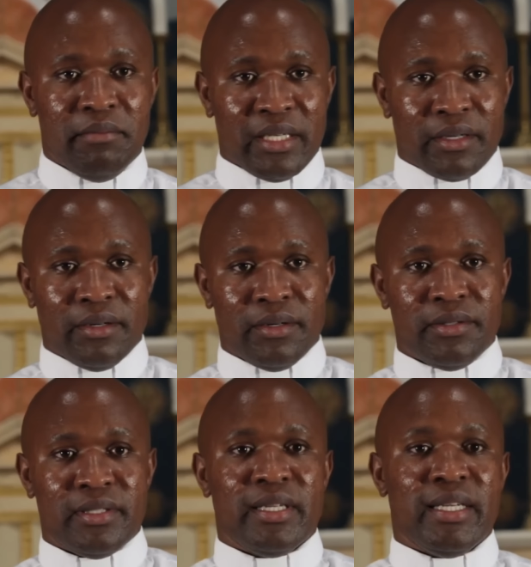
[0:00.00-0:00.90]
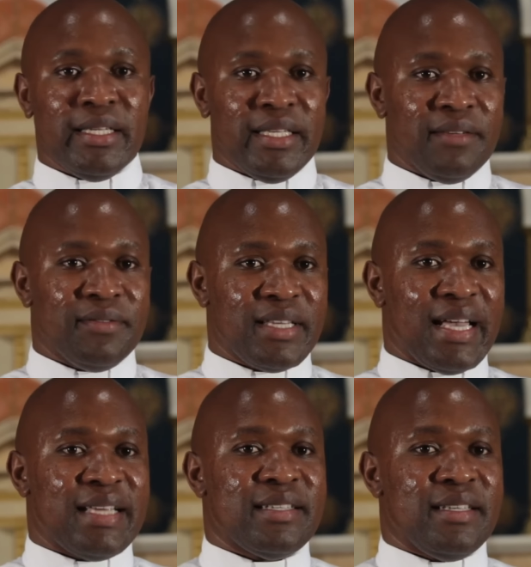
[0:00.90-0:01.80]
because he gives
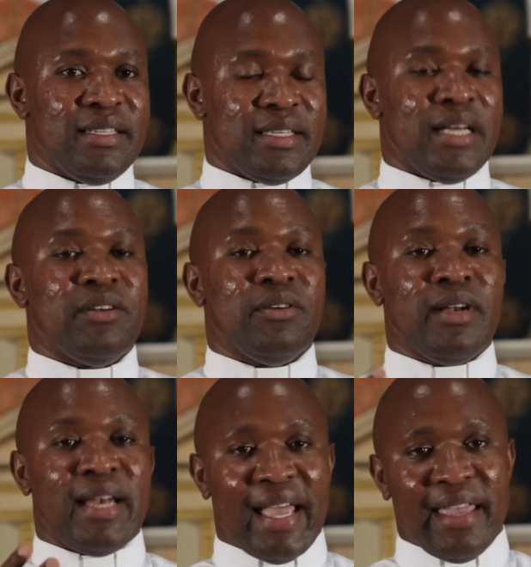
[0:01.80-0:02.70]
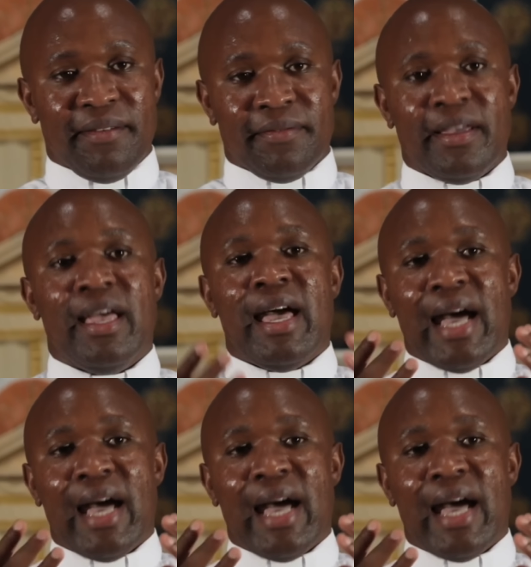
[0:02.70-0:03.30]
us eternal life.